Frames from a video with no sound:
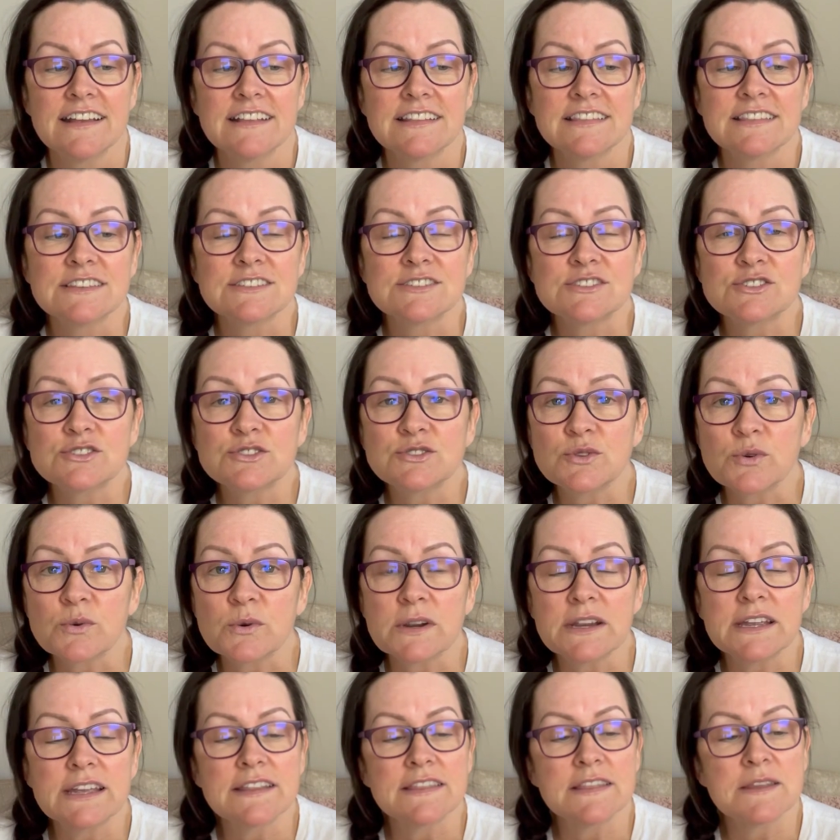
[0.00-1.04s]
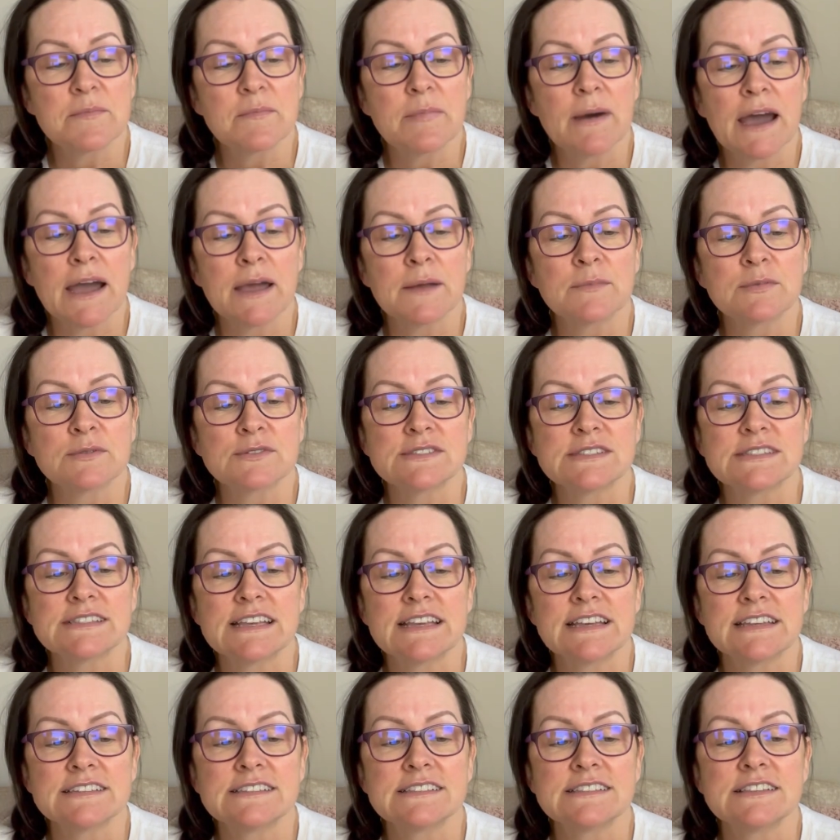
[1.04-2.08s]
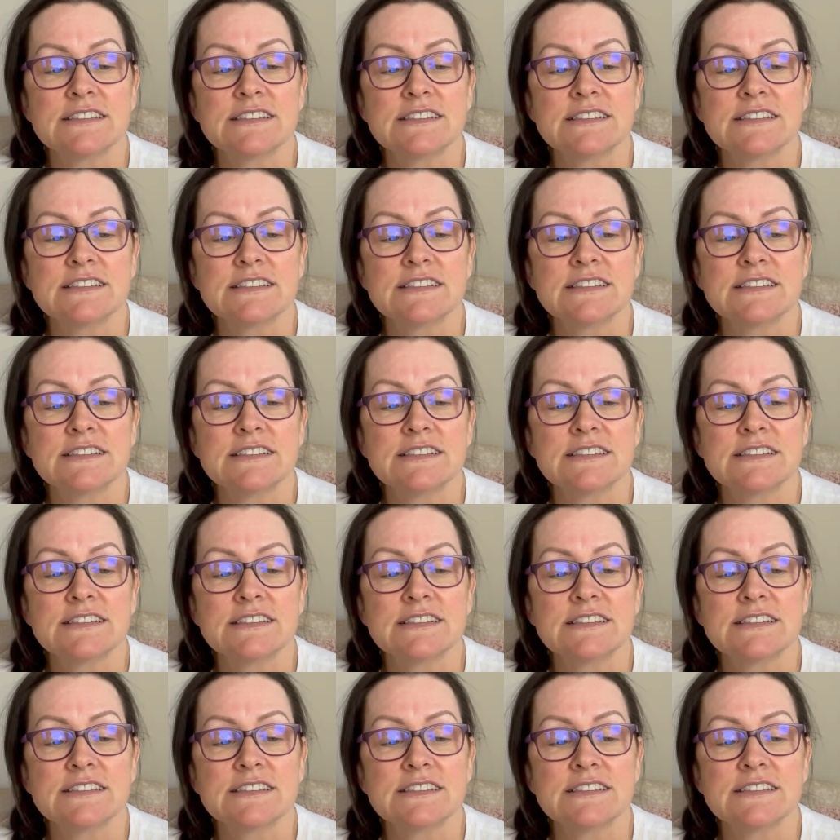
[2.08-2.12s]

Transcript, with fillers: The story in the Bible says